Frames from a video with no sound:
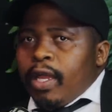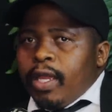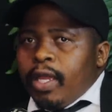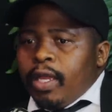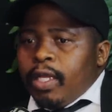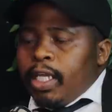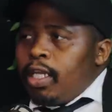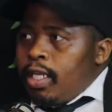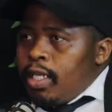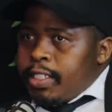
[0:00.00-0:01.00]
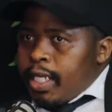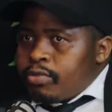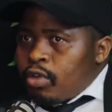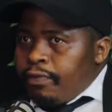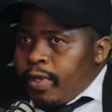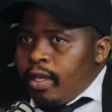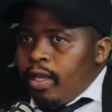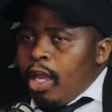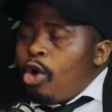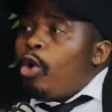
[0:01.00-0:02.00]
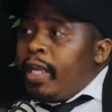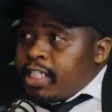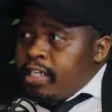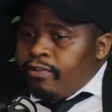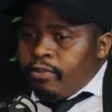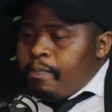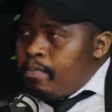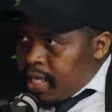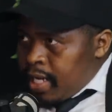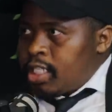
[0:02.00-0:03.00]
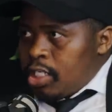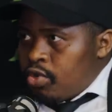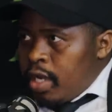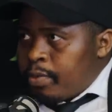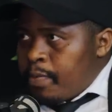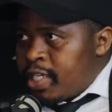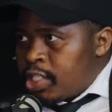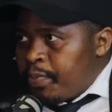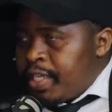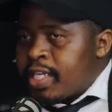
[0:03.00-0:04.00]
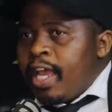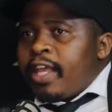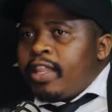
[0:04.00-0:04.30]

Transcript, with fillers: uh, in terms of a collective get into a property space.